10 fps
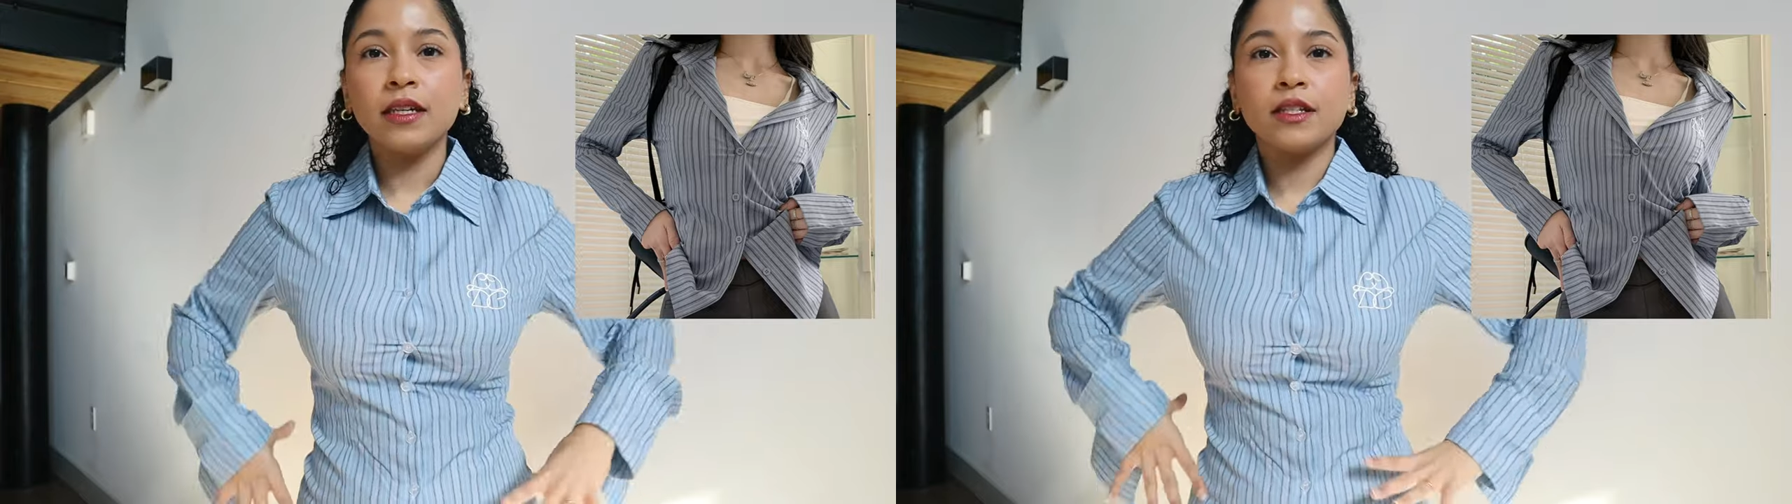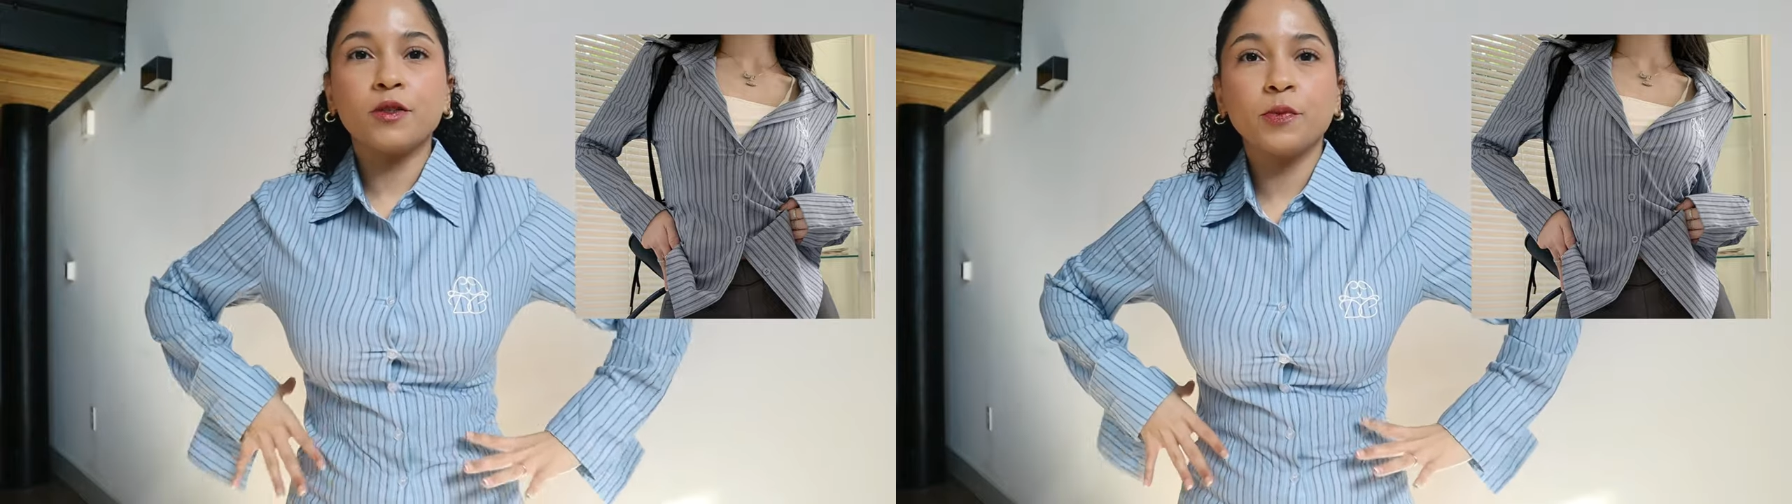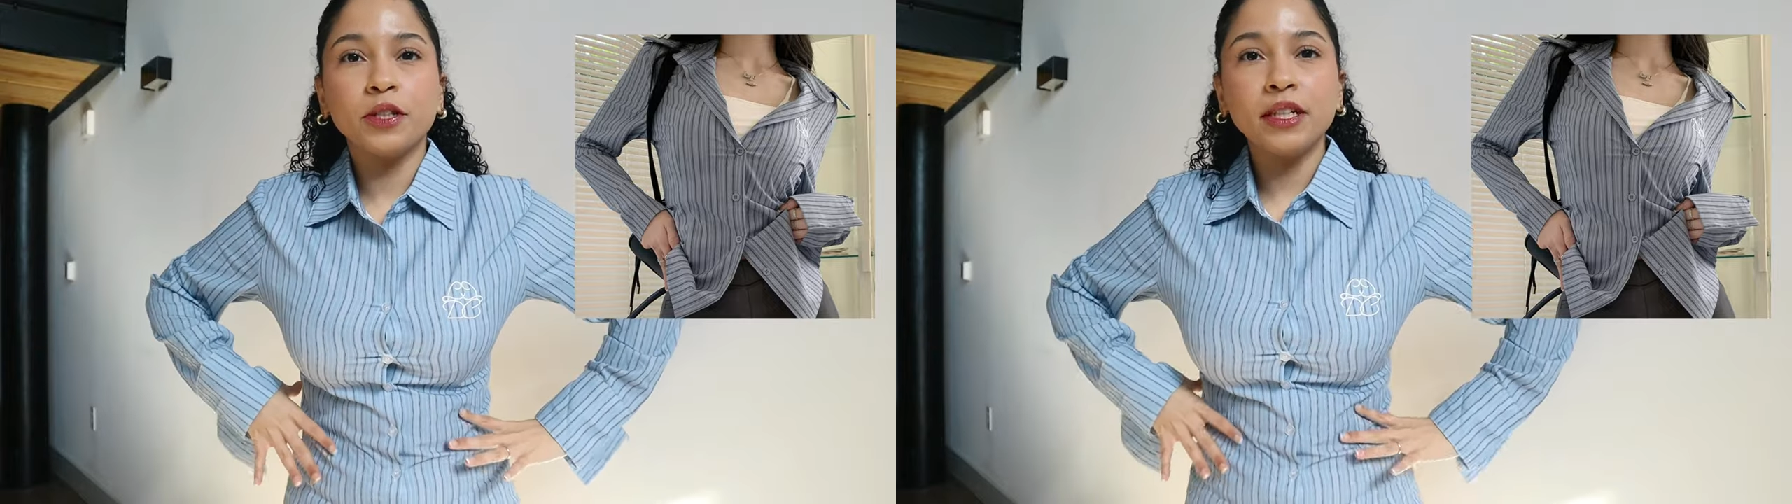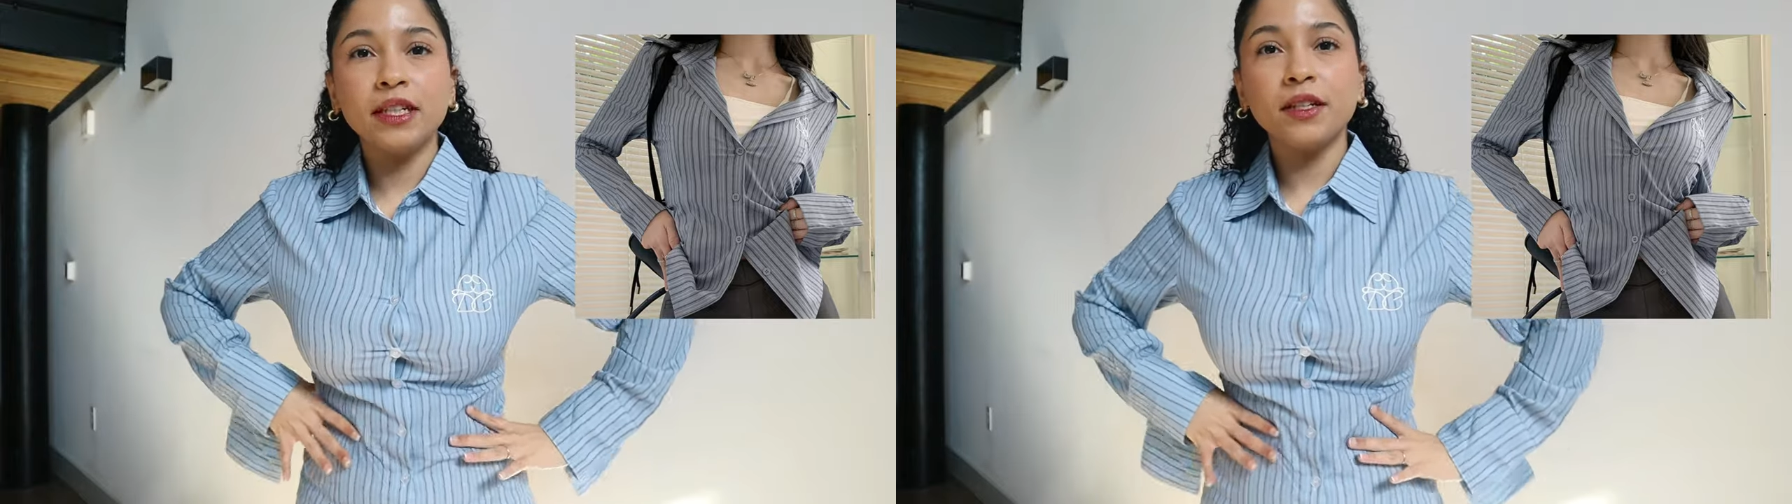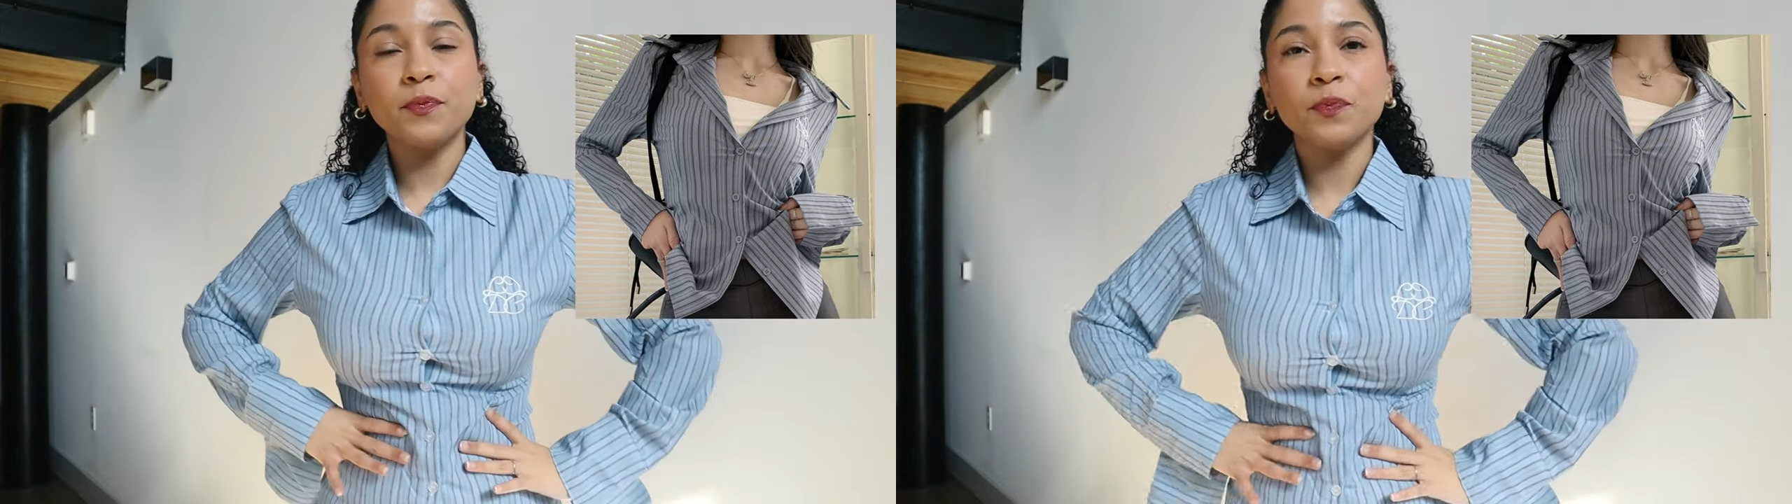It's
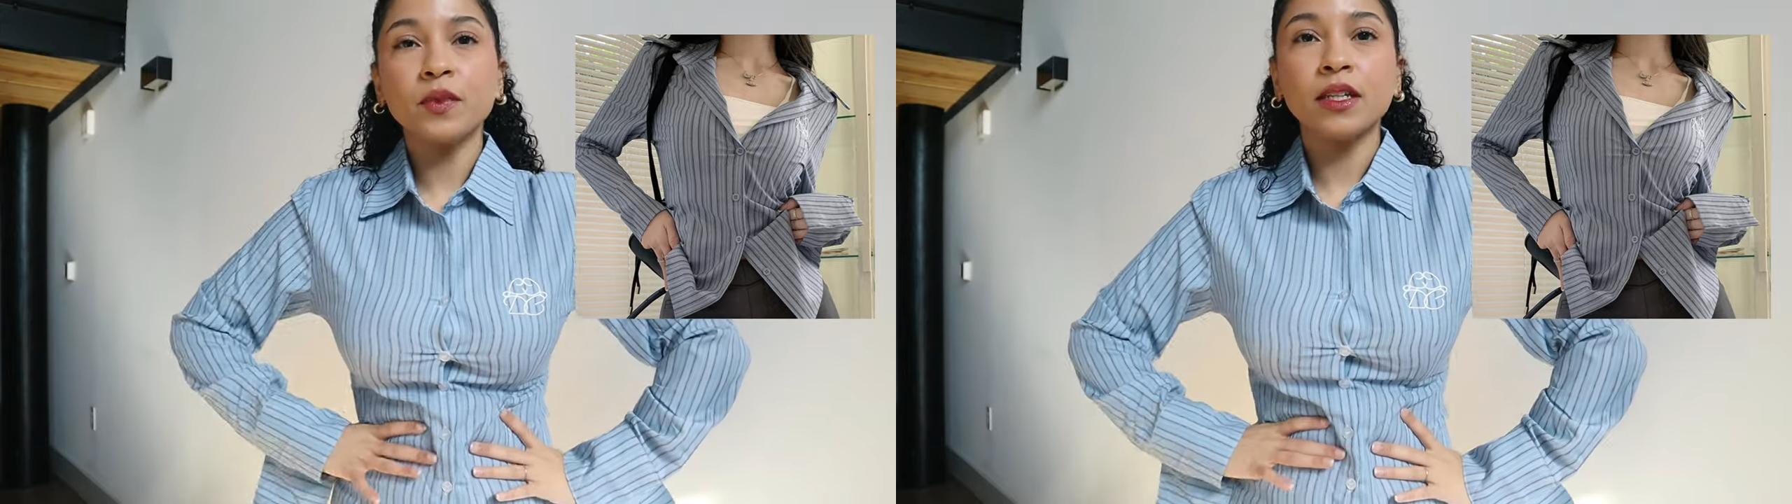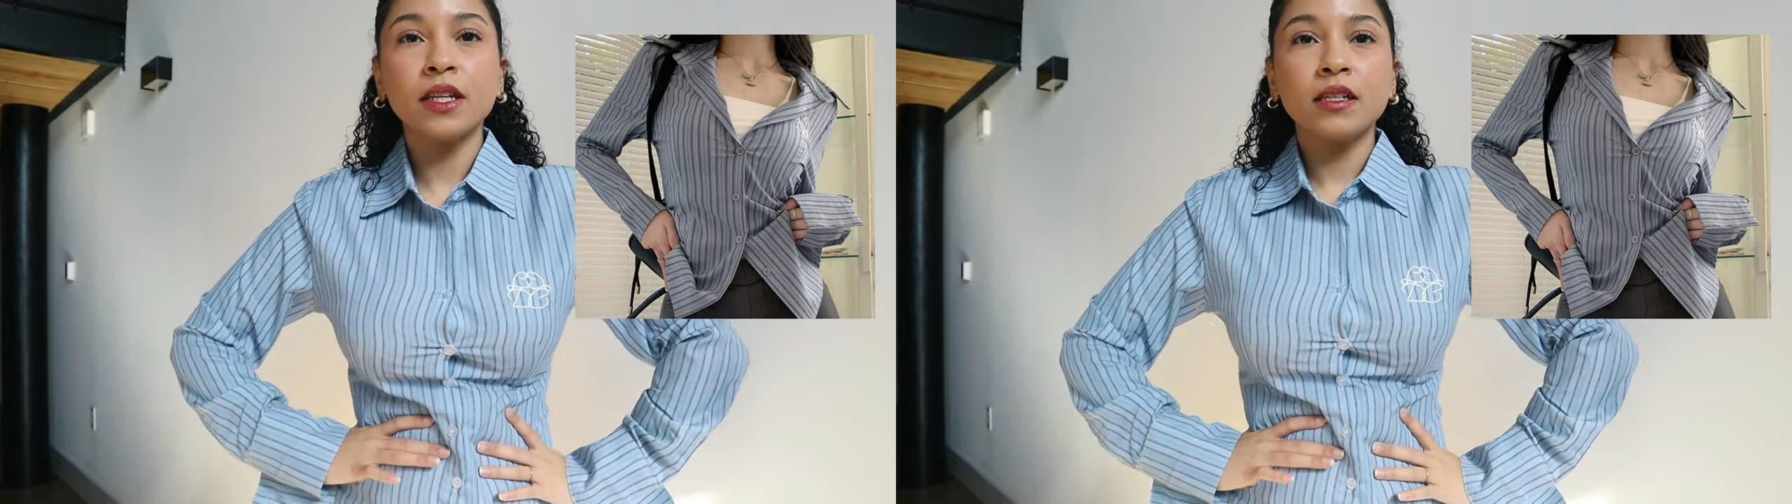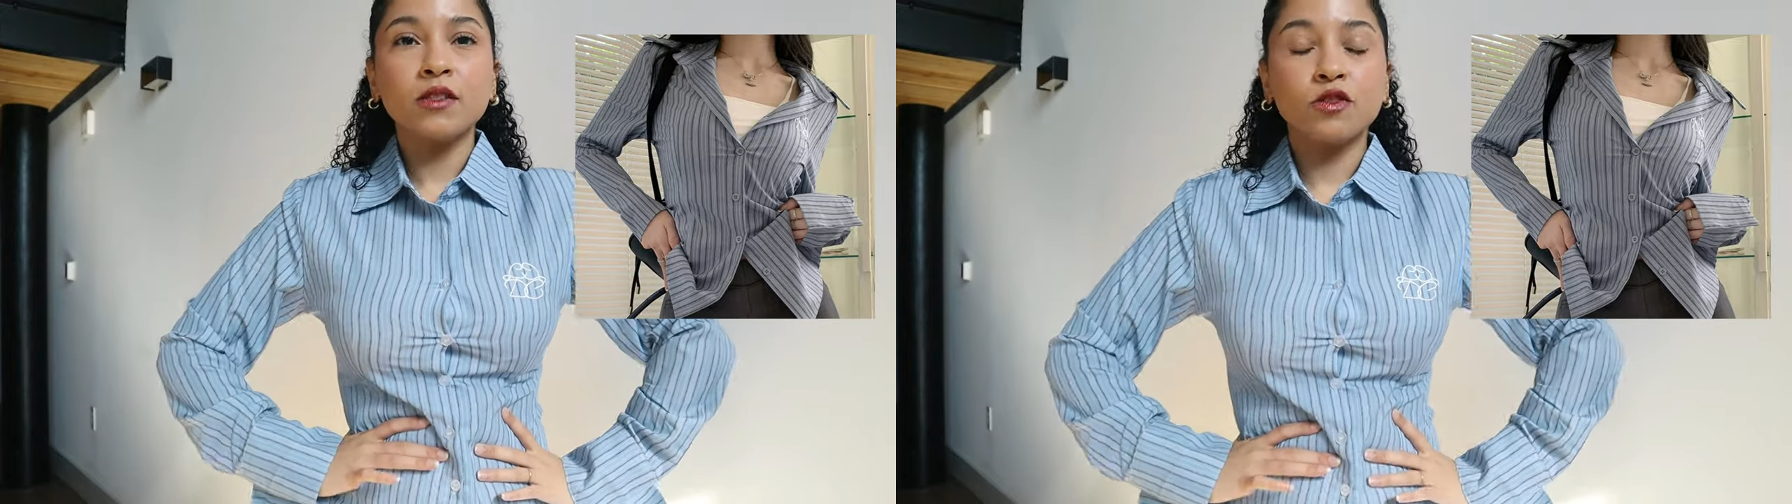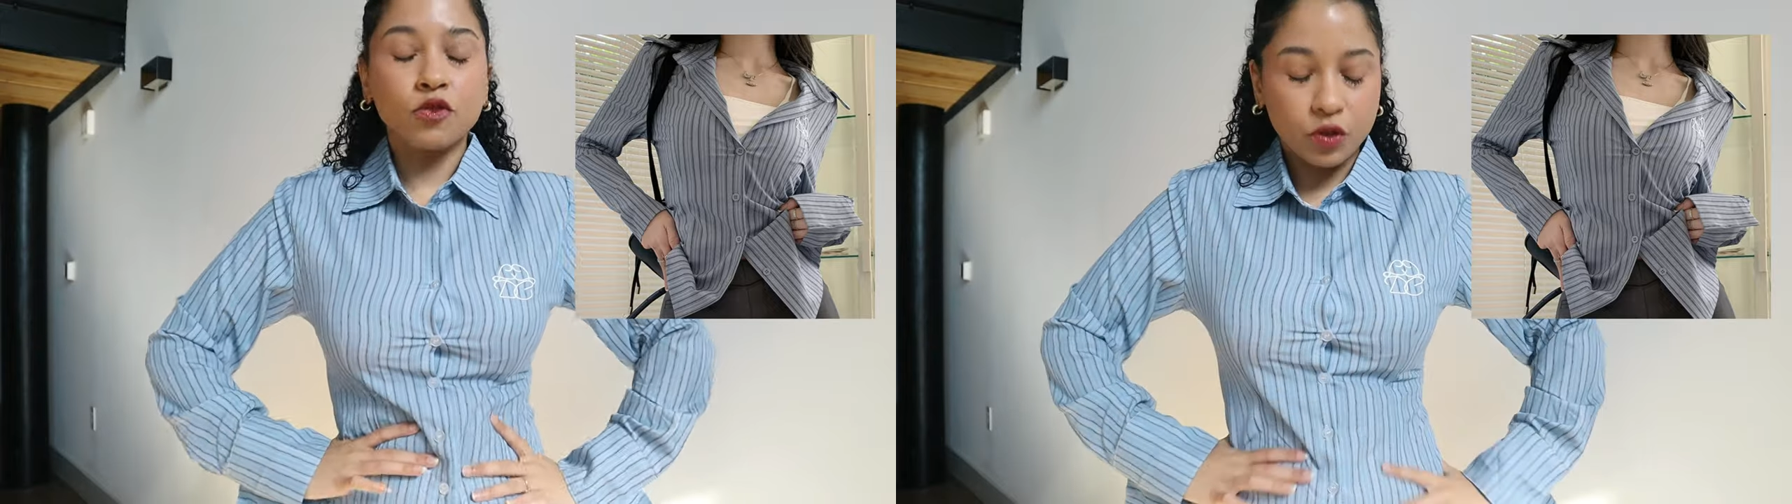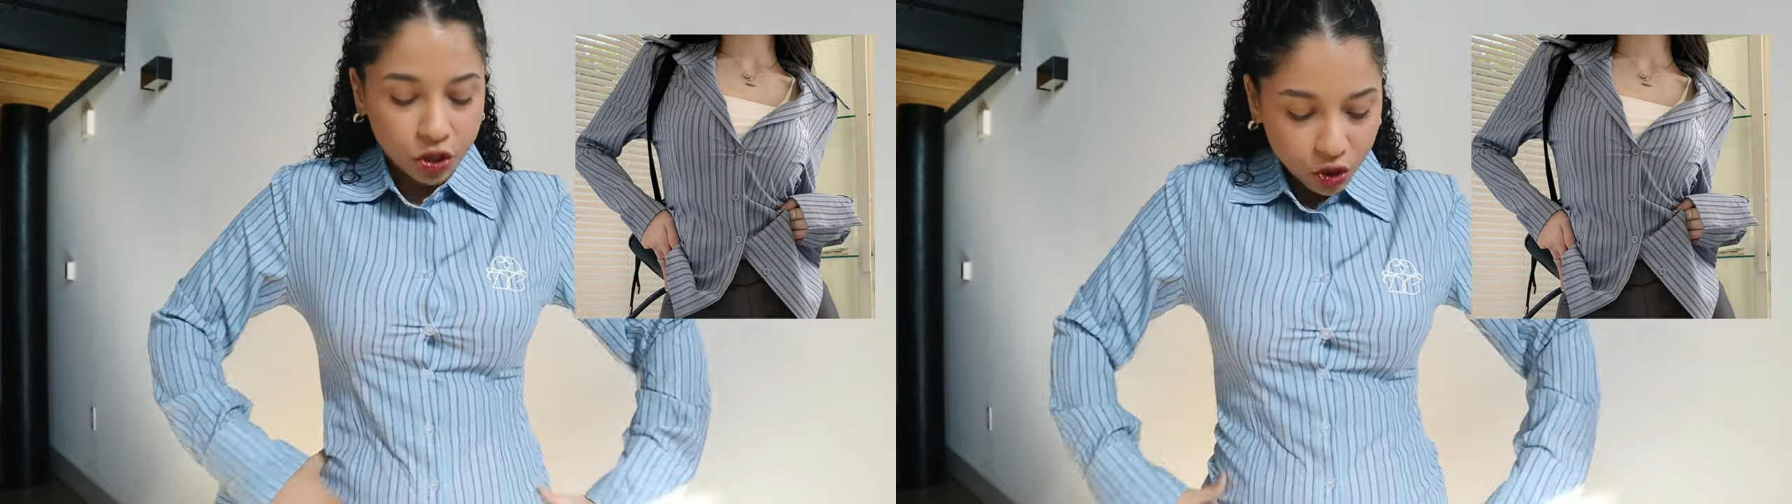pretty
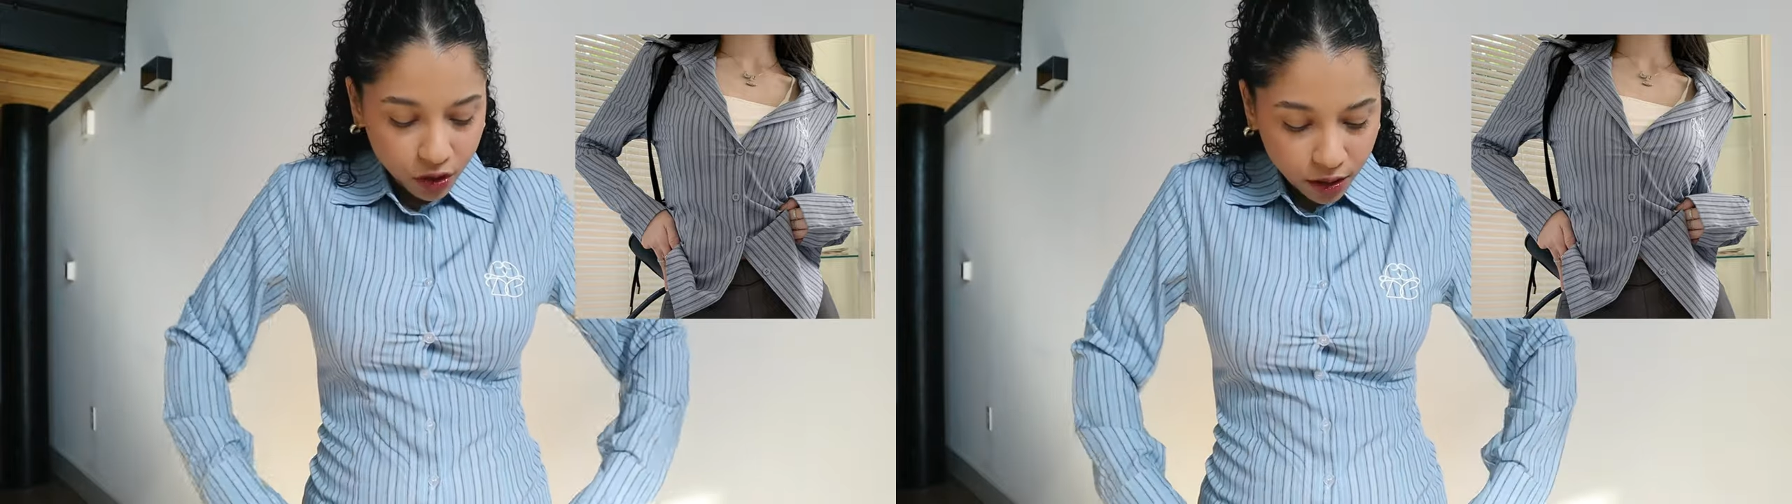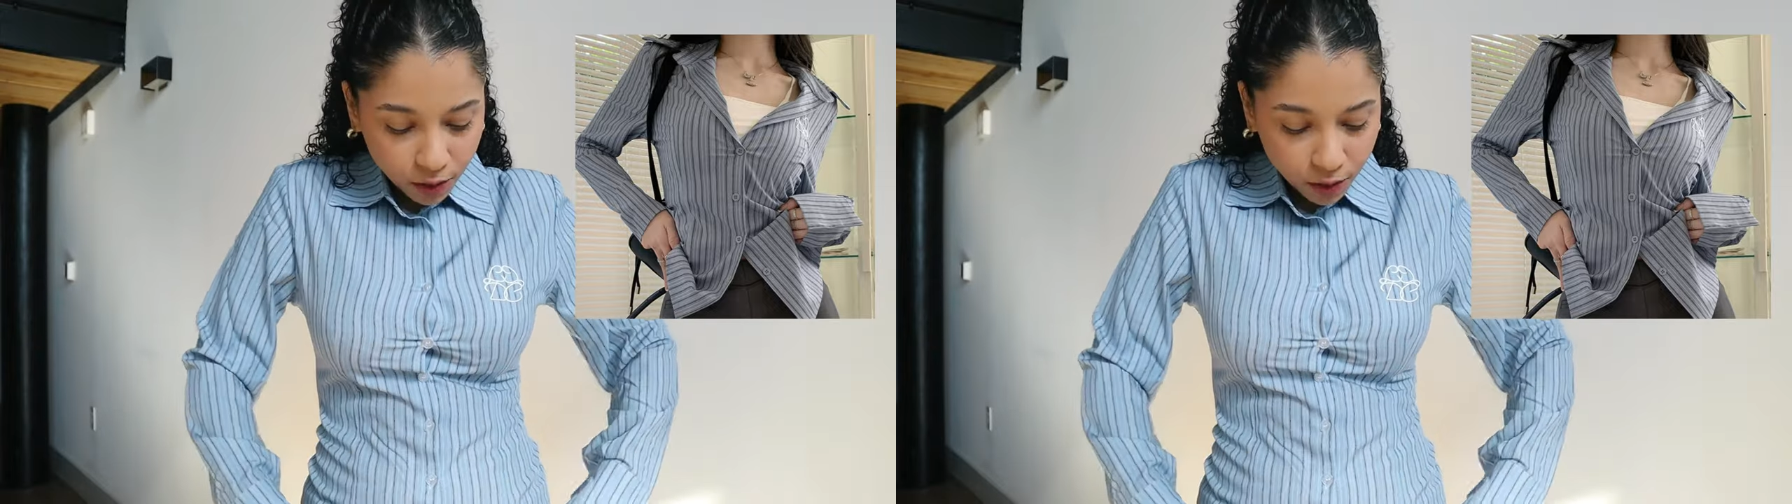stretchy,